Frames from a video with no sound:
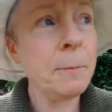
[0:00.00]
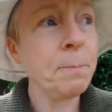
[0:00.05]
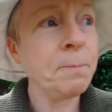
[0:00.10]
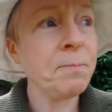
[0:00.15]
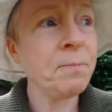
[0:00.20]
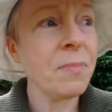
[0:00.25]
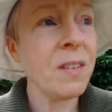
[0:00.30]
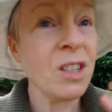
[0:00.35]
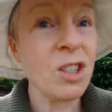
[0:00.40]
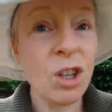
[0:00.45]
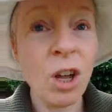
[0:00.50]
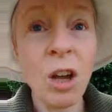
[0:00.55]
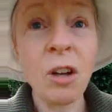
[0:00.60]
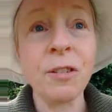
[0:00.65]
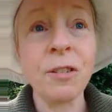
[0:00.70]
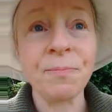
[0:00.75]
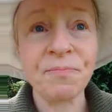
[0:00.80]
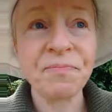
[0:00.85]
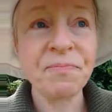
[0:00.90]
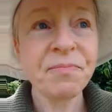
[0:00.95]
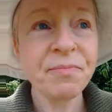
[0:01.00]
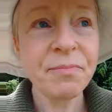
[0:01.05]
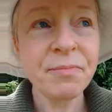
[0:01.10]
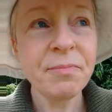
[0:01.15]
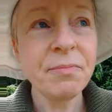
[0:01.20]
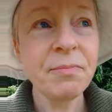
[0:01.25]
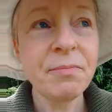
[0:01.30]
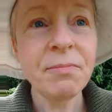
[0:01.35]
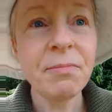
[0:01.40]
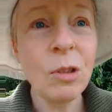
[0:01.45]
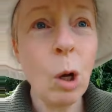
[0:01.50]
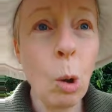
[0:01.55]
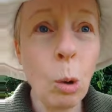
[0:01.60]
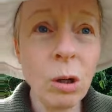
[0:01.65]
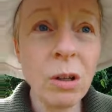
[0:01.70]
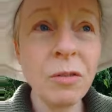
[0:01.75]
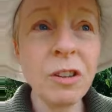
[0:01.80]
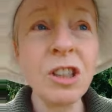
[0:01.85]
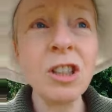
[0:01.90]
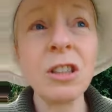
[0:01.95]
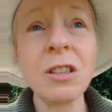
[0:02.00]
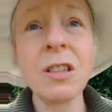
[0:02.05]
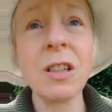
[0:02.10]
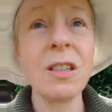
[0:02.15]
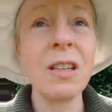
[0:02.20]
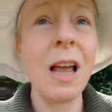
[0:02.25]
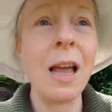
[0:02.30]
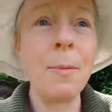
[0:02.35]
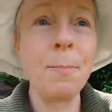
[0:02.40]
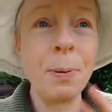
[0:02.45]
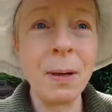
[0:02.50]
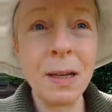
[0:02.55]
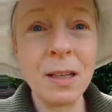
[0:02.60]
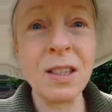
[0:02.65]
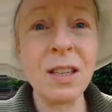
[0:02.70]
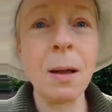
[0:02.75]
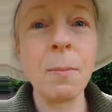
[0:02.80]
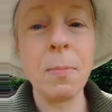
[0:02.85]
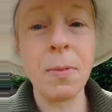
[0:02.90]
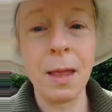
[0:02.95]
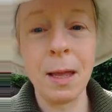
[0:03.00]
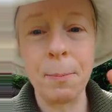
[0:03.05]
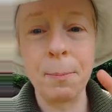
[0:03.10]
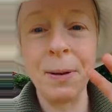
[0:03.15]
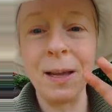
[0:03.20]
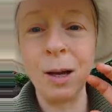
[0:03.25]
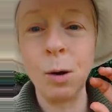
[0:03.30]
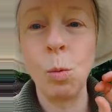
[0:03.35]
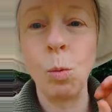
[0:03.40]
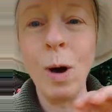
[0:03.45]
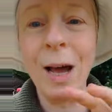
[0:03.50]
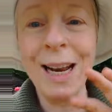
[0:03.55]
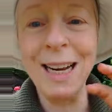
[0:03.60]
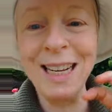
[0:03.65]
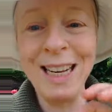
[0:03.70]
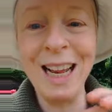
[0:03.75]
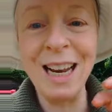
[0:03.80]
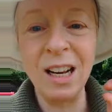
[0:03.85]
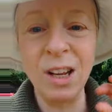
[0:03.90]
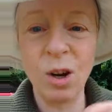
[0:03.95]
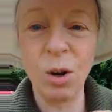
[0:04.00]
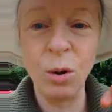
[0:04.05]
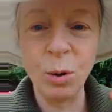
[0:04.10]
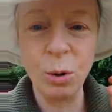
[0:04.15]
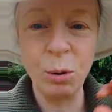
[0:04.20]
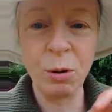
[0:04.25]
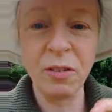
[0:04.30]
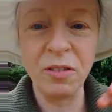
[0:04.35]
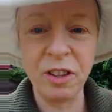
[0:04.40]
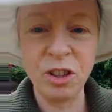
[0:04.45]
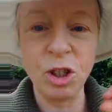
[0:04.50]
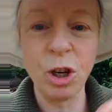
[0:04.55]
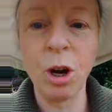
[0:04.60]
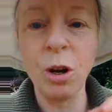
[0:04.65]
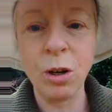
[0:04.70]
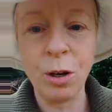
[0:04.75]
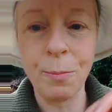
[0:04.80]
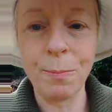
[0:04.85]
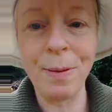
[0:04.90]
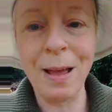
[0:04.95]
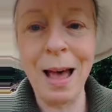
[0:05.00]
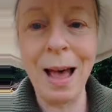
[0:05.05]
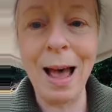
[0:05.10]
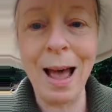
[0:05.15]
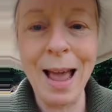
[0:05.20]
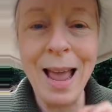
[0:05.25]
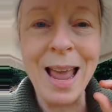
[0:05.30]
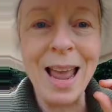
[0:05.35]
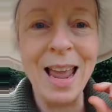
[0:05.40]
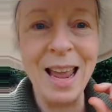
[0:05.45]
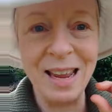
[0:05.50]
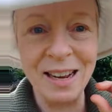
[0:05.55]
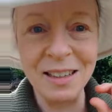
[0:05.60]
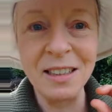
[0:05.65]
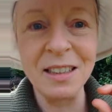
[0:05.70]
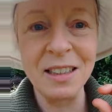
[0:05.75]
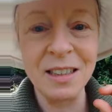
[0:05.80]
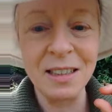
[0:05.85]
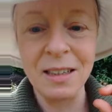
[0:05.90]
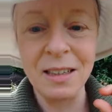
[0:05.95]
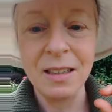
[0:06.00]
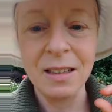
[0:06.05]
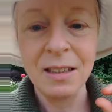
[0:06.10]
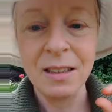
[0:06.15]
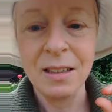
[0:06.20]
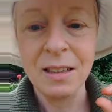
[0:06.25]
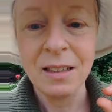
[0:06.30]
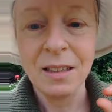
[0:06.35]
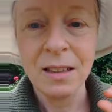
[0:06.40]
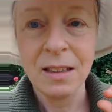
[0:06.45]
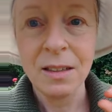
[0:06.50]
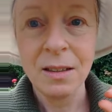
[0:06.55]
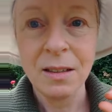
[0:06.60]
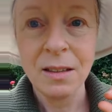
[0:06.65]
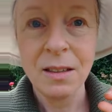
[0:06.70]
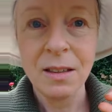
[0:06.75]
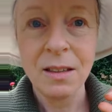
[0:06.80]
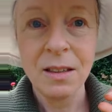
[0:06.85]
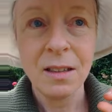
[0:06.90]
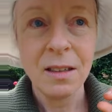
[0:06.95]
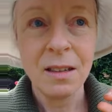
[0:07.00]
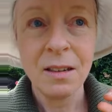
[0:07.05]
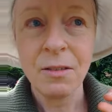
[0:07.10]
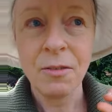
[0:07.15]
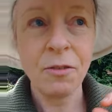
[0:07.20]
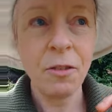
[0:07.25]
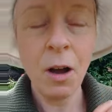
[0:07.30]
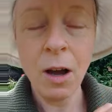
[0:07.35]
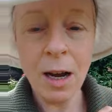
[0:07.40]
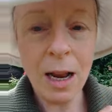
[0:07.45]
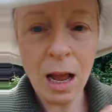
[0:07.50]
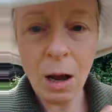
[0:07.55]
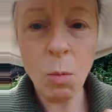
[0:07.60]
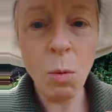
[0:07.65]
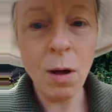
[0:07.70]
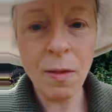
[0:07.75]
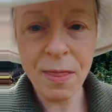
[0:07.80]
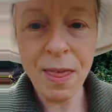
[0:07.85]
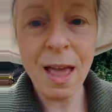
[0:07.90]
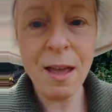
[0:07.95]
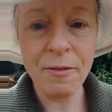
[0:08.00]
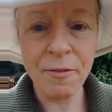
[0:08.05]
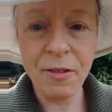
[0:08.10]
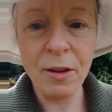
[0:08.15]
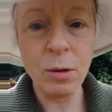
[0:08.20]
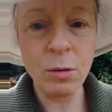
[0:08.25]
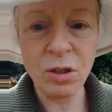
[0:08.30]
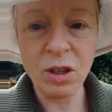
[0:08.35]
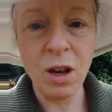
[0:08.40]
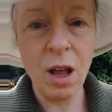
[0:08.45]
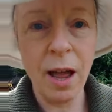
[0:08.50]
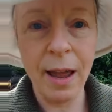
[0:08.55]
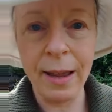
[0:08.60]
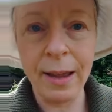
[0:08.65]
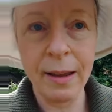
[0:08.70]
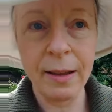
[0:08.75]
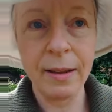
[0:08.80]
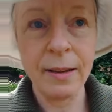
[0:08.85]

So, all of which is to say, pick something, pick one little corner of the chocolate bar and find out what that feels like.